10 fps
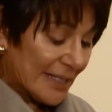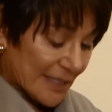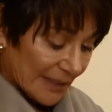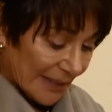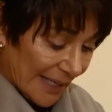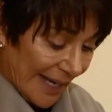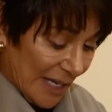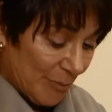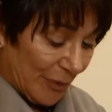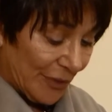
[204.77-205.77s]
to
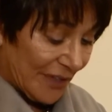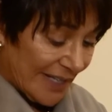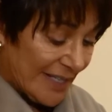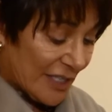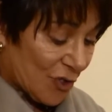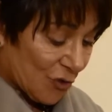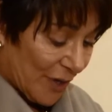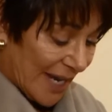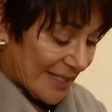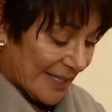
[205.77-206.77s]
label these
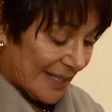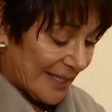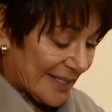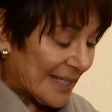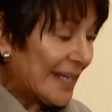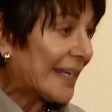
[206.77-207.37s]
atrocities